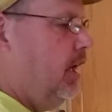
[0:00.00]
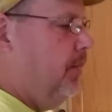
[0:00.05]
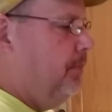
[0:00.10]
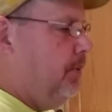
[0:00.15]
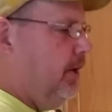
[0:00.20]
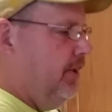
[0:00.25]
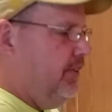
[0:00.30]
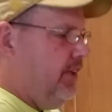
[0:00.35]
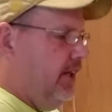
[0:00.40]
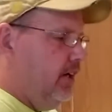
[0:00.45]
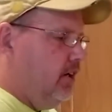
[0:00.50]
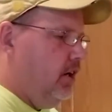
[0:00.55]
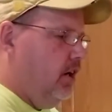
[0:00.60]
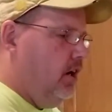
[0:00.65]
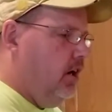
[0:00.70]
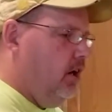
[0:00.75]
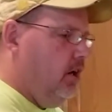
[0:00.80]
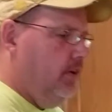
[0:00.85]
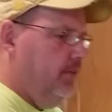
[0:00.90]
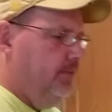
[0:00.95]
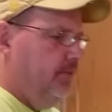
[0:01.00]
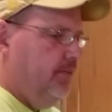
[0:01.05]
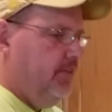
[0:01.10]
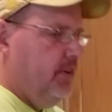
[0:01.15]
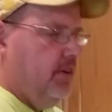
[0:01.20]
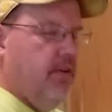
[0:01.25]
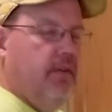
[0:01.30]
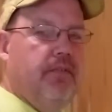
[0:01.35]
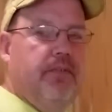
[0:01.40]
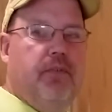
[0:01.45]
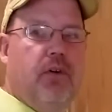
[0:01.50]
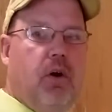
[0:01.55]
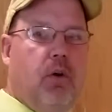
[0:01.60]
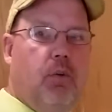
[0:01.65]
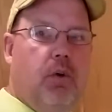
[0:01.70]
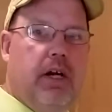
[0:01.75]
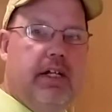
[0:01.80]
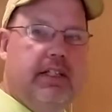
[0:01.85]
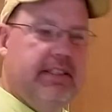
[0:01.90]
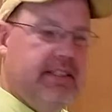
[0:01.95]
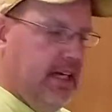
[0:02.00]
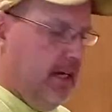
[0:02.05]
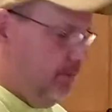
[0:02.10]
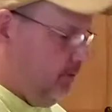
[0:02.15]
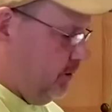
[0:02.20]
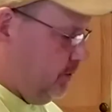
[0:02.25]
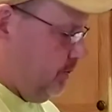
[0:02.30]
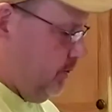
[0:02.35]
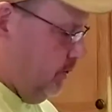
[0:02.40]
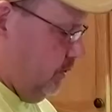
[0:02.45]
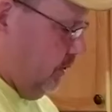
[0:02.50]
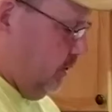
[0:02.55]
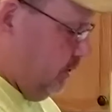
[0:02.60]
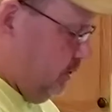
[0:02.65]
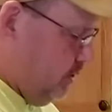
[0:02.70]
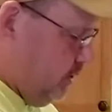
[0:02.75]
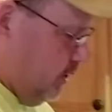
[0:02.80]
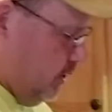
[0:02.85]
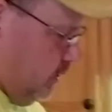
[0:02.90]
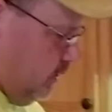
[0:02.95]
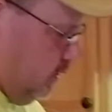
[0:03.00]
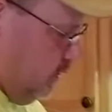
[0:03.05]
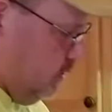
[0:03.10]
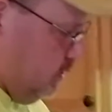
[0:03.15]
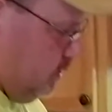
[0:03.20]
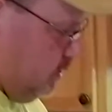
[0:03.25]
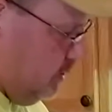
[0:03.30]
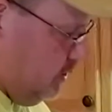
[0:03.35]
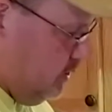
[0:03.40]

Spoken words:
But they call for 1 tablespoon. So